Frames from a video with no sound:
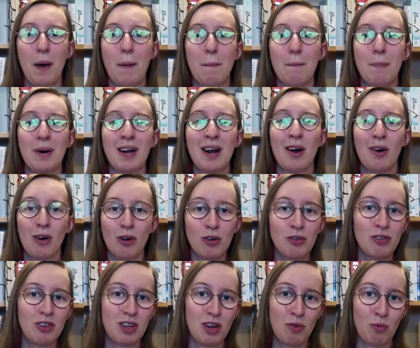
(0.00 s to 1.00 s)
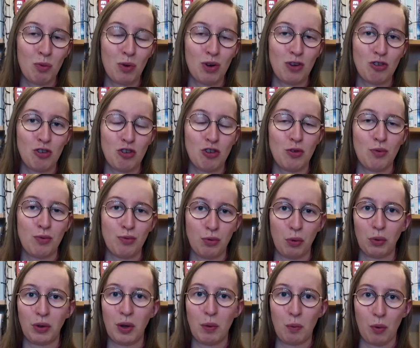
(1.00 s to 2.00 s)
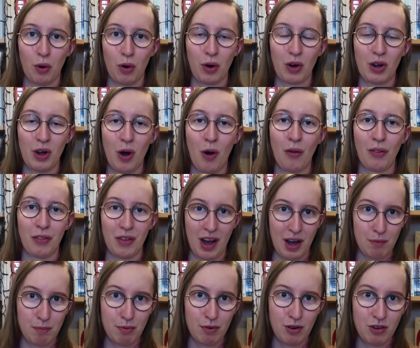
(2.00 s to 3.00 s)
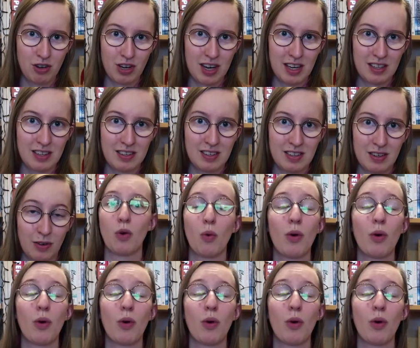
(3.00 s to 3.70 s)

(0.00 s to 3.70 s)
But I also didn't want to fully work on that project,